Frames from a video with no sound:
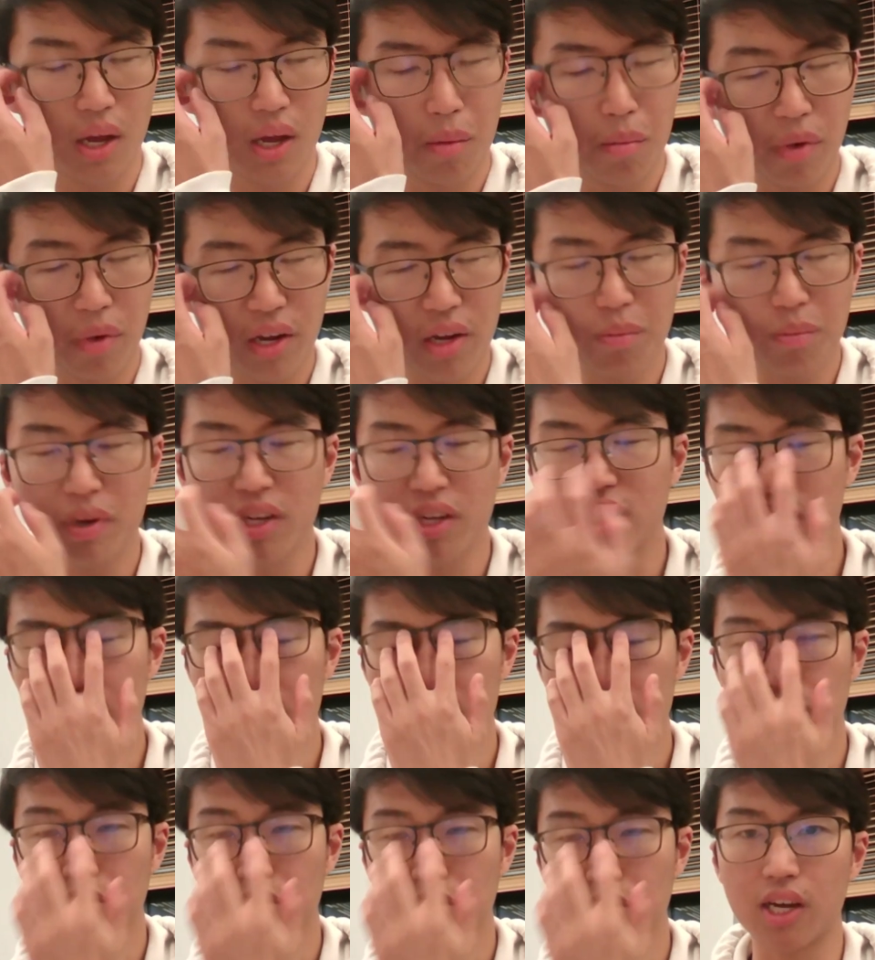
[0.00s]
but it's
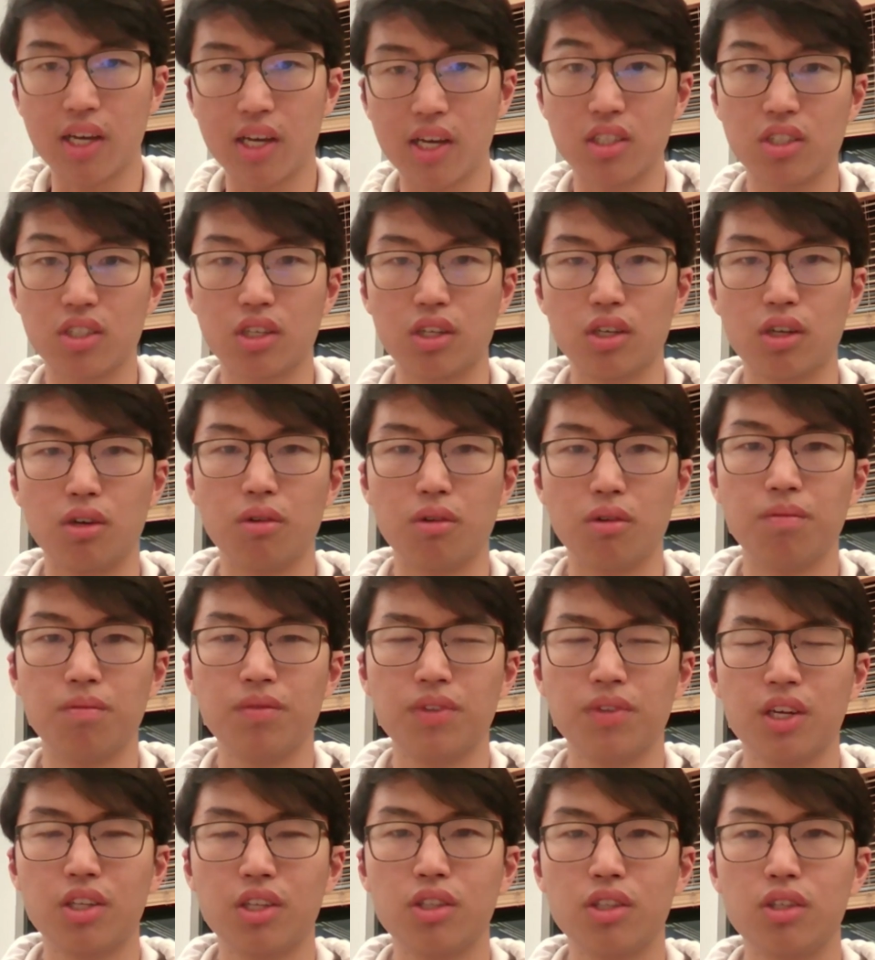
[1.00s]
also nice
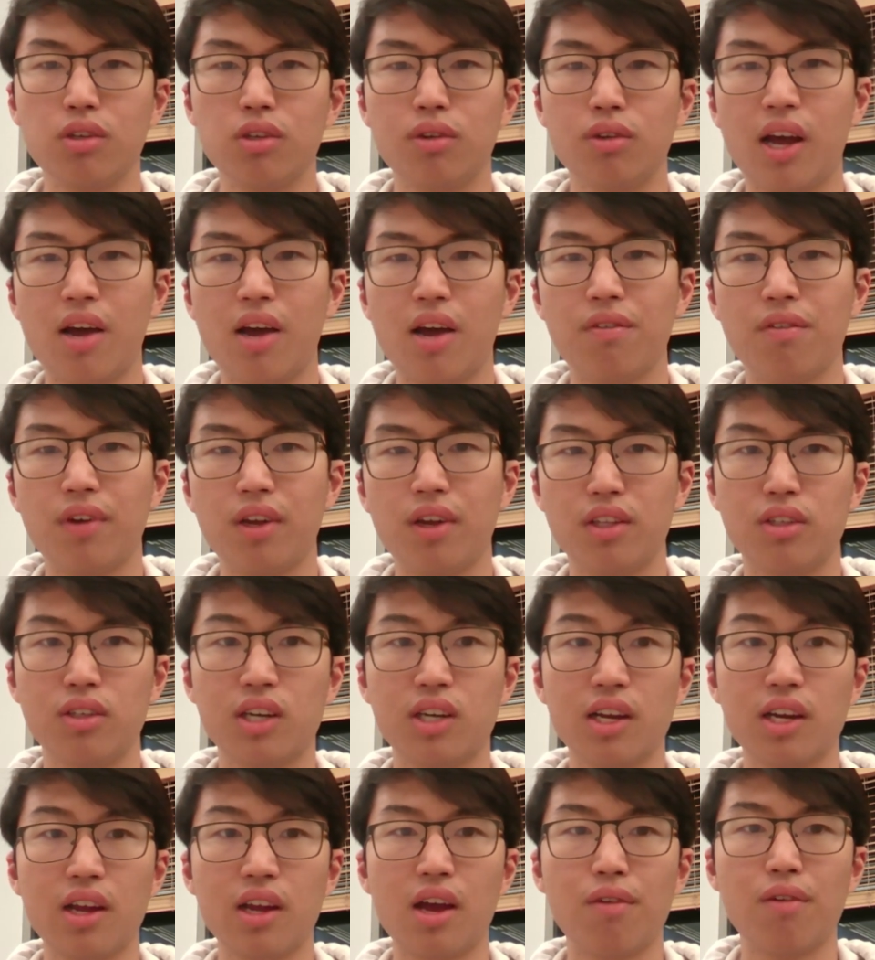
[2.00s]
to
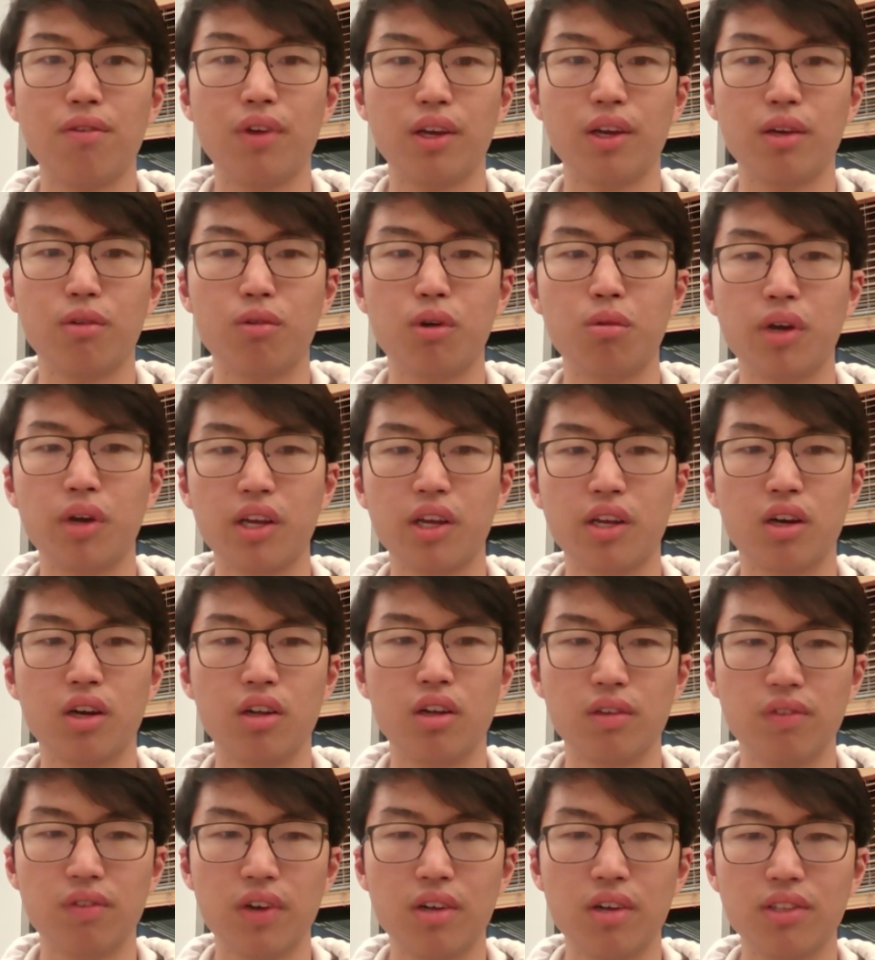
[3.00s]
kind of have like what I
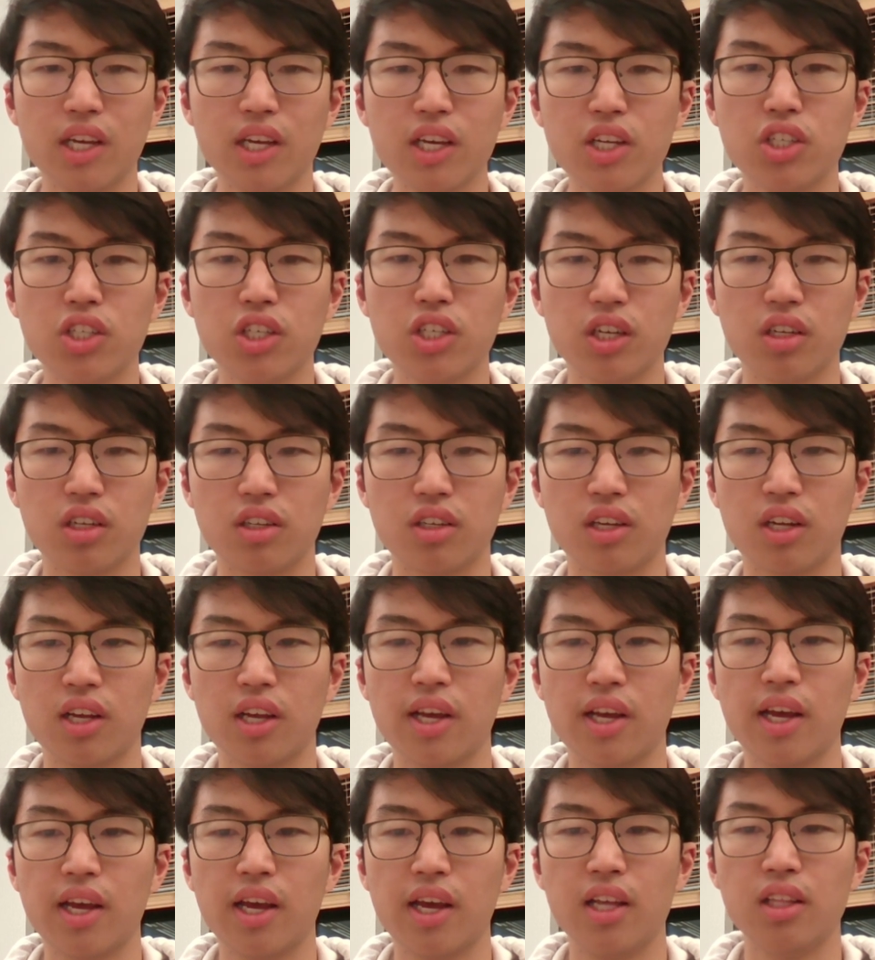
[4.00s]
call the foundation
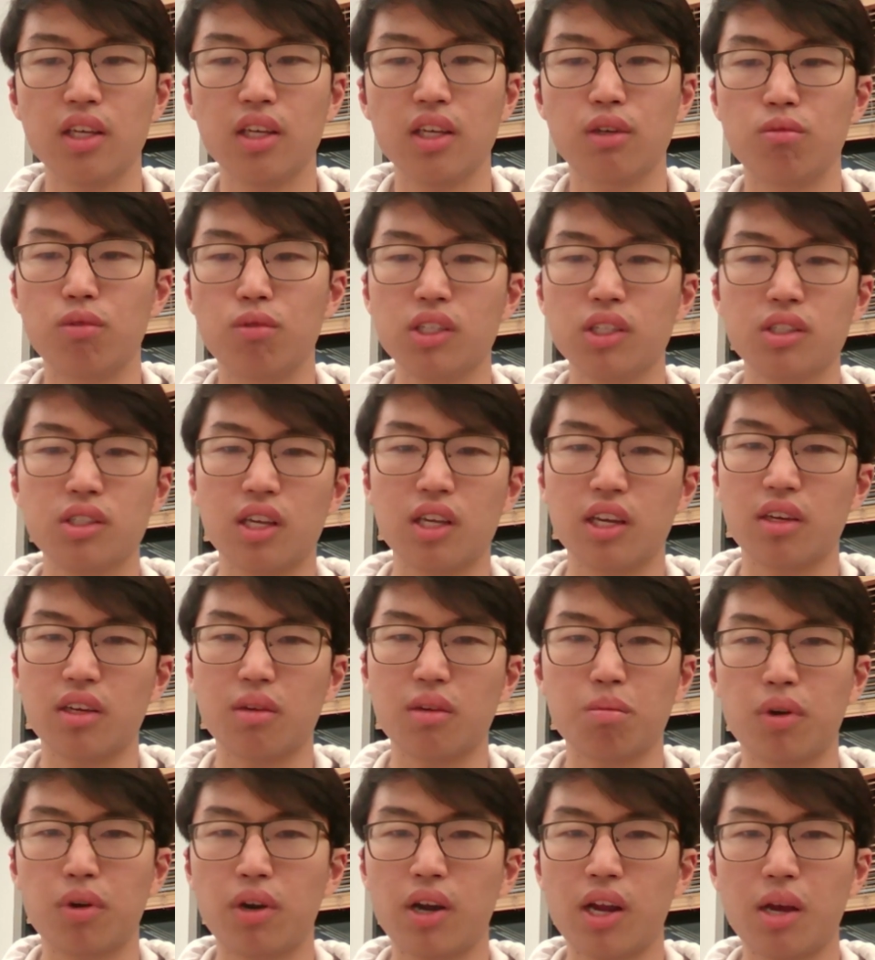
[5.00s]
and look what's
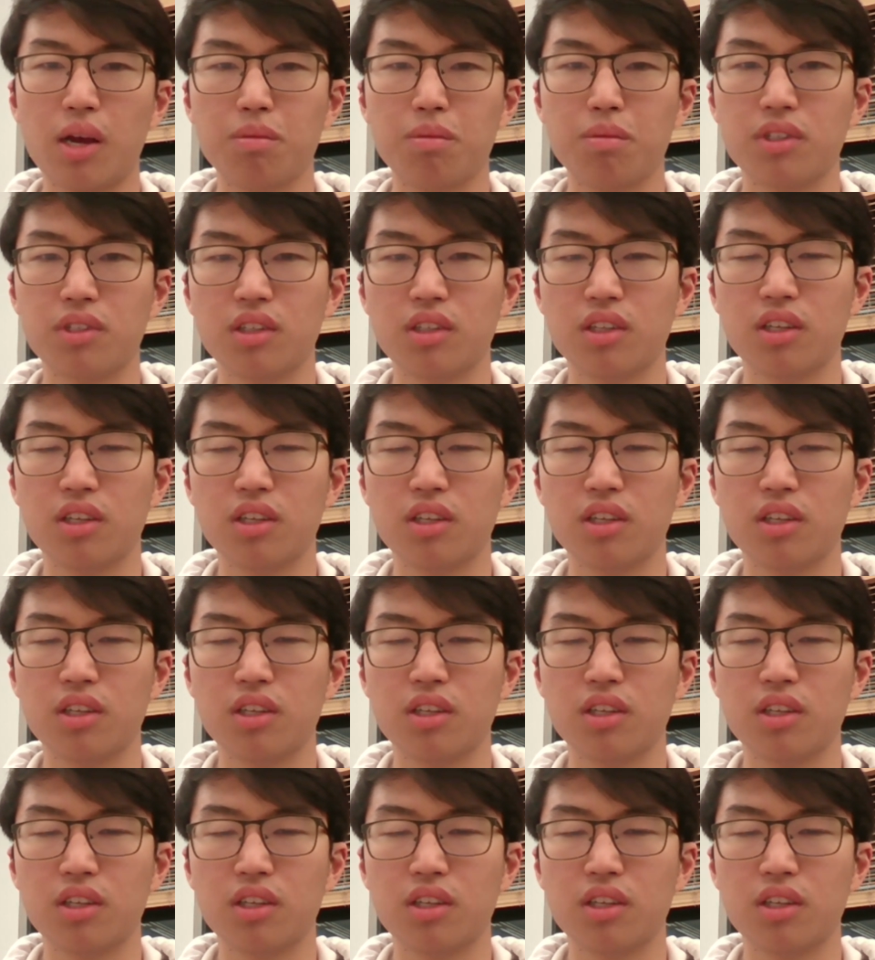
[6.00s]
like perhaps